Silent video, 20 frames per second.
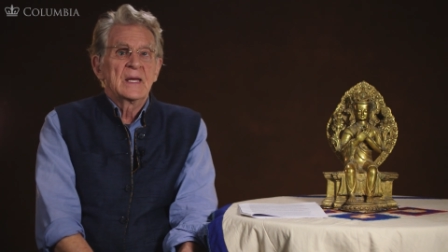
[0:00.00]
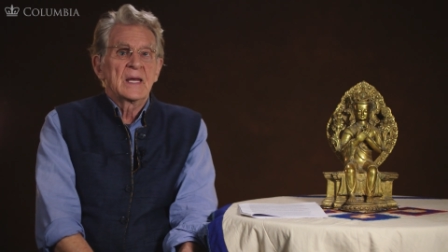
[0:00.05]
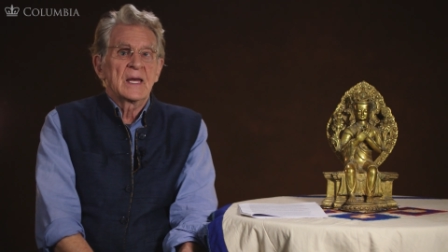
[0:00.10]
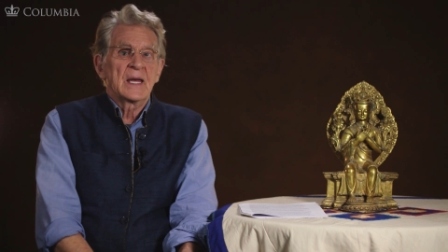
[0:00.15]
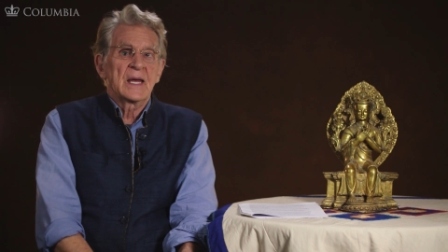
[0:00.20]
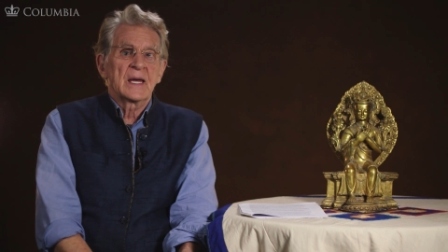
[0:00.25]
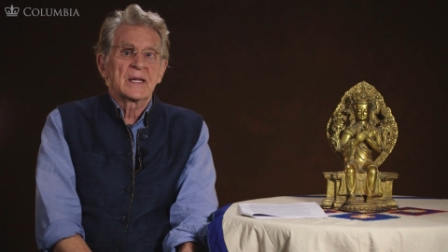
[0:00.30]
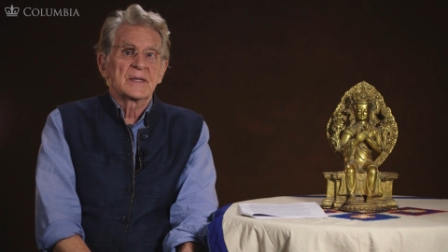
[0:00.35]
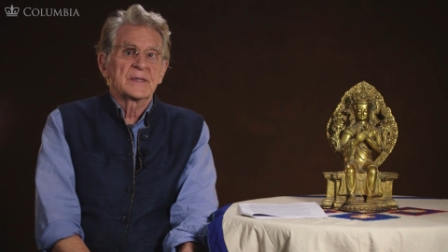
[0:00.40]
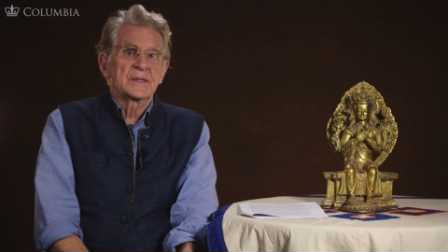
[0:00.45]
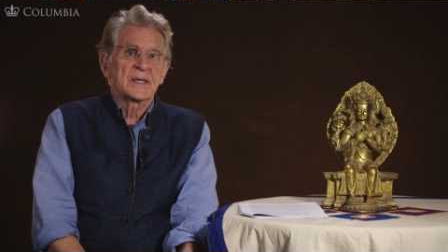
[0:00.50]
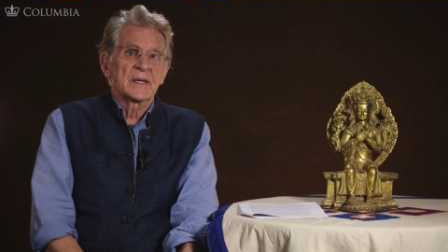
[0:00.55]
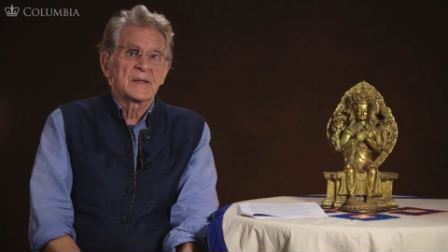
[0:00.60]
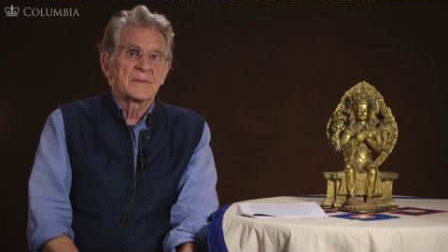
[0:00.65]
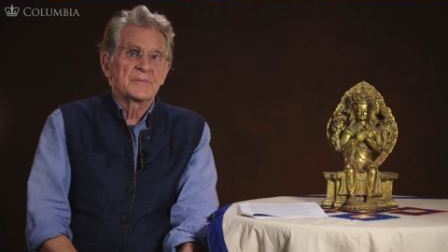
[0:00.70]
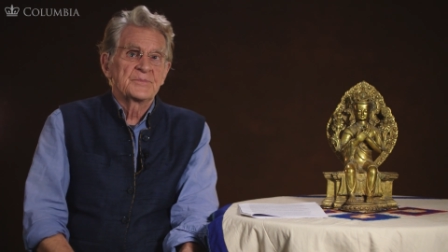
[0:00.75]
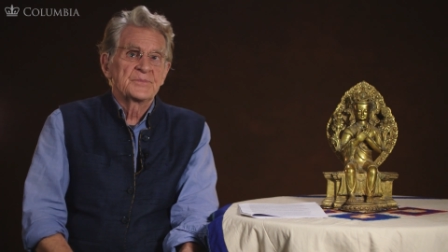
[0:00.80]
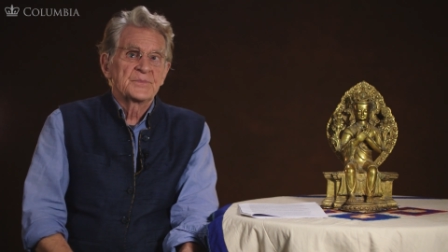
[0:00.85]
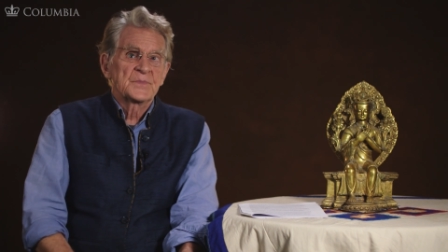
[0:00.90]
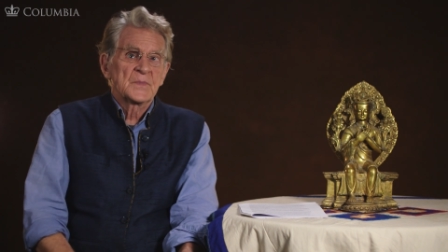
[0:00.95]
And
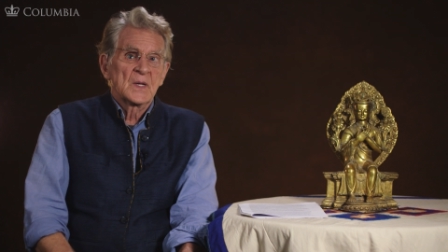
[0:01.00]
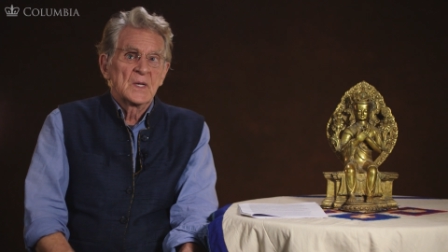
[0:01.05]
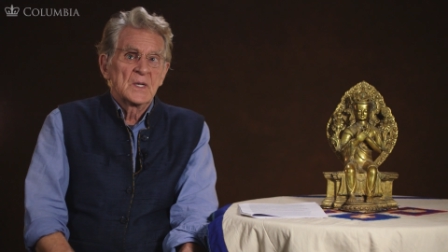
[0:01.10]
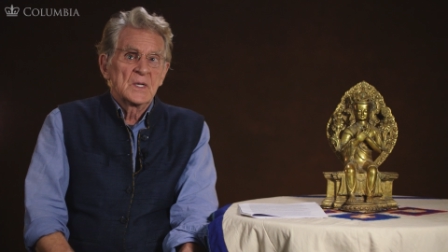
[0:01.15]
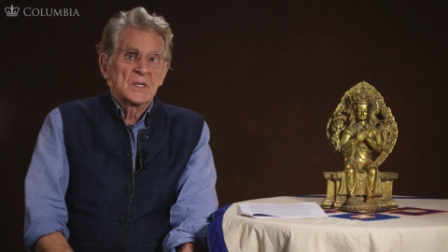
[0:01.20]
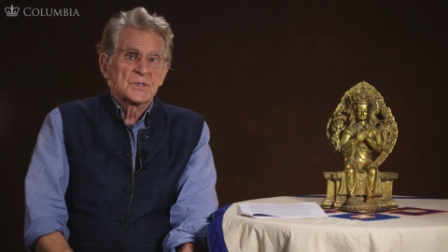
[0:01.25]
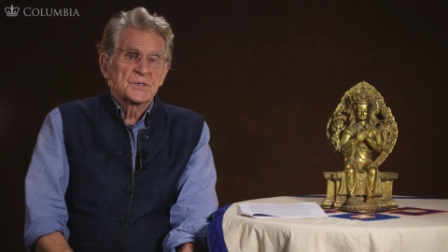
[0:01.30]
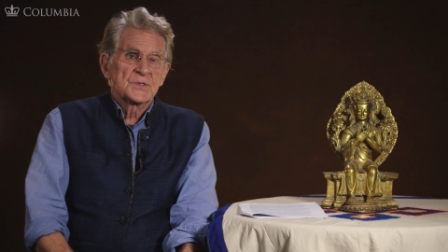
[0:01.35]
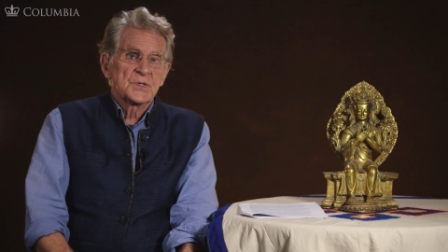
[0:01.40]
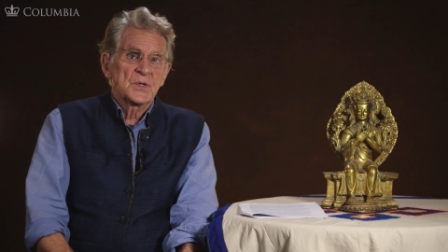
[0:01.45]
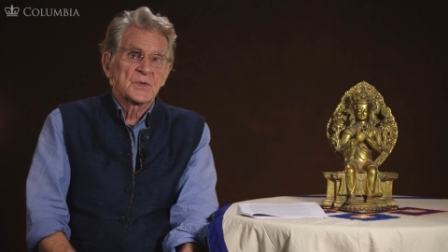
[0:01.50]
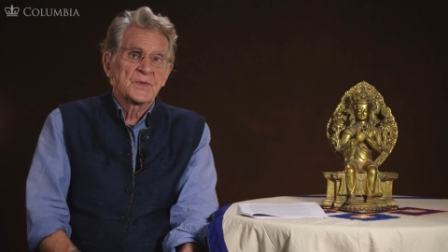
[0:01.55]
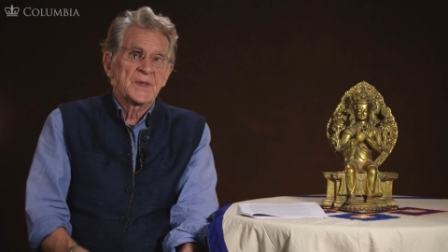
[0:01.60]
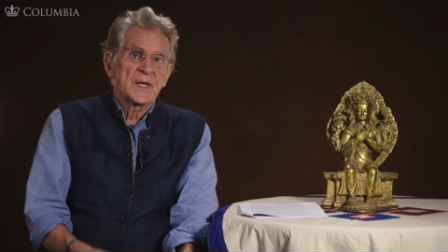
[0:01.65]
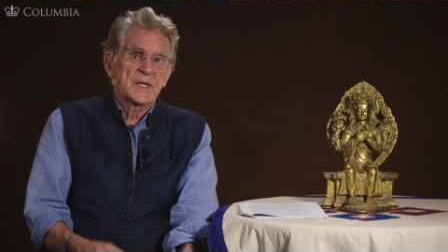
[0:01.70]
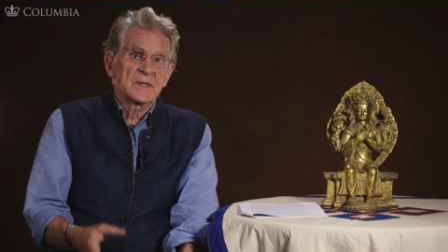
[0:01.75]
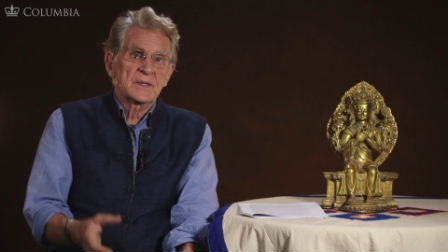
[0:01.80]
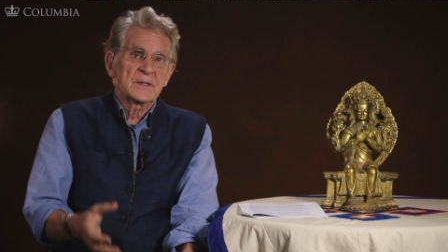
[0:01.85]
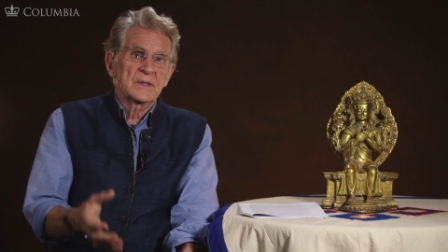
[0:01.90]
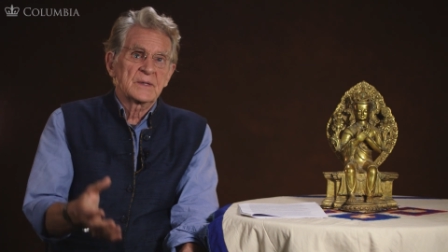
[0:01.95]
um, so
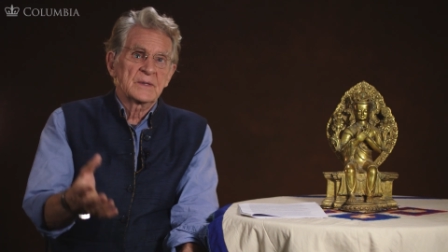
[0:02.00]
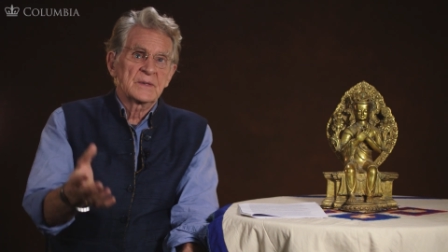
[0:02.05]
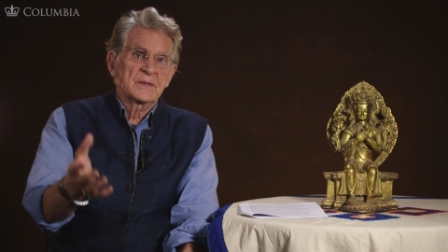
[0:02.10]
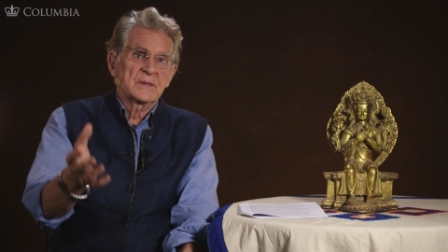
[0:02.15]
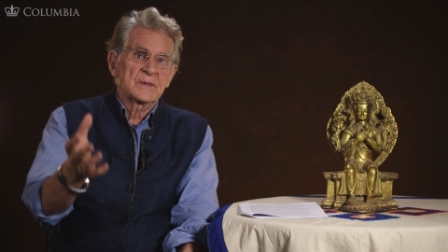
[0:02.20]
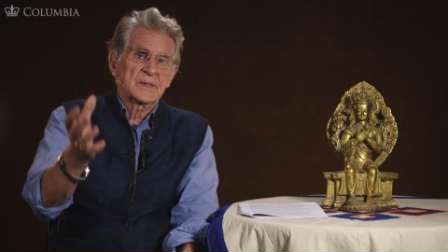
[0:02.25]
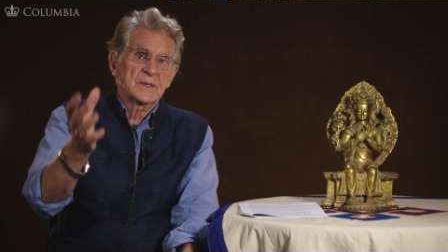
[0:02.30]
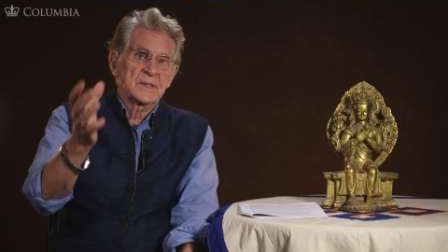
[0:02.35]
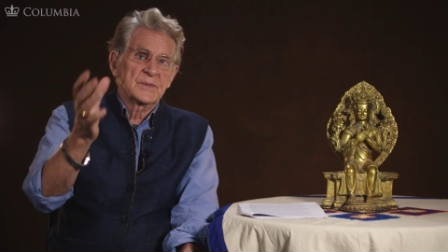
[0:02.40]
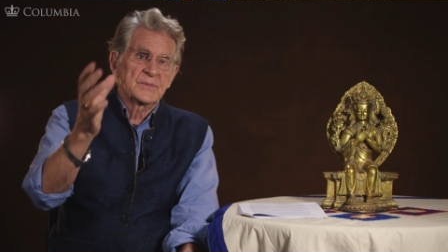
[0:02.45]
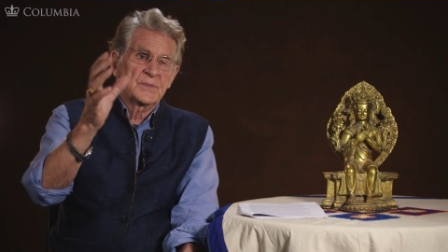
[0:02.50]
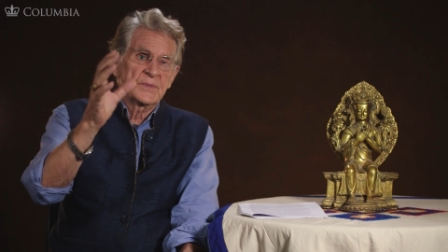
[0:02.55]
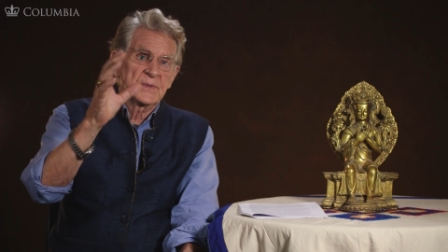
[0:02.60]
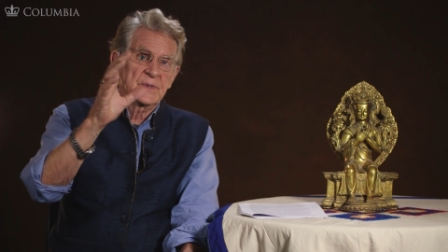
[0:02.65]
then, it,